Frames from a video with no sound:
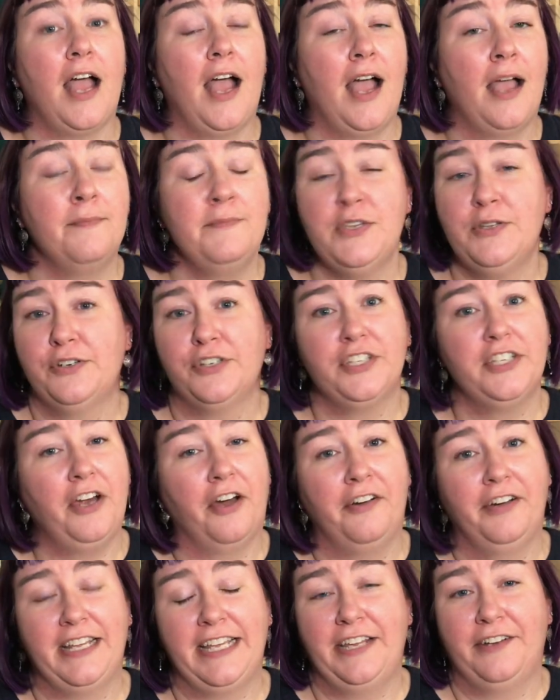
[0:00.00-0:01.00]
I'm usually
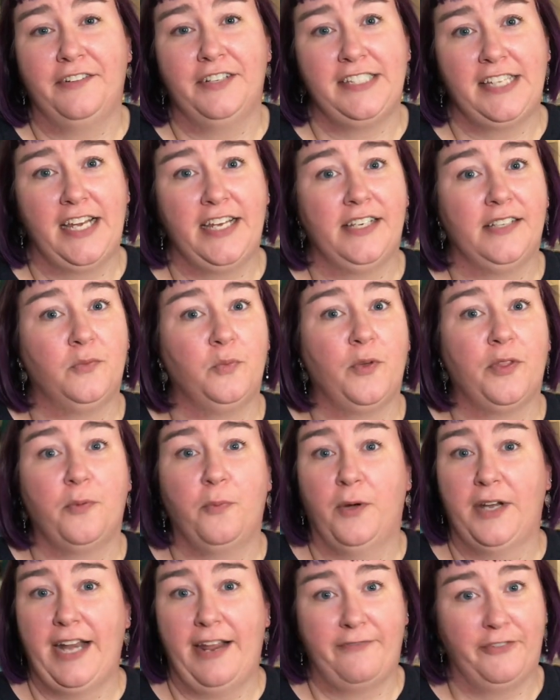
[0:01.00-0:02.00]
already irritated with
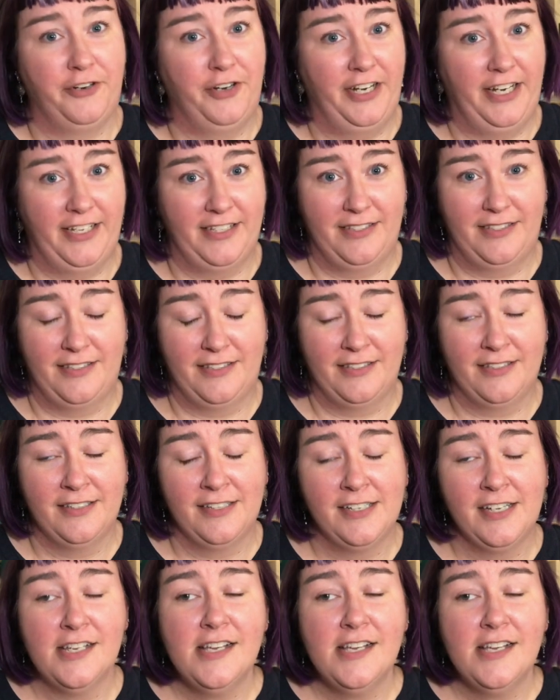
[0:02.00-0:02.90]
whatever it is.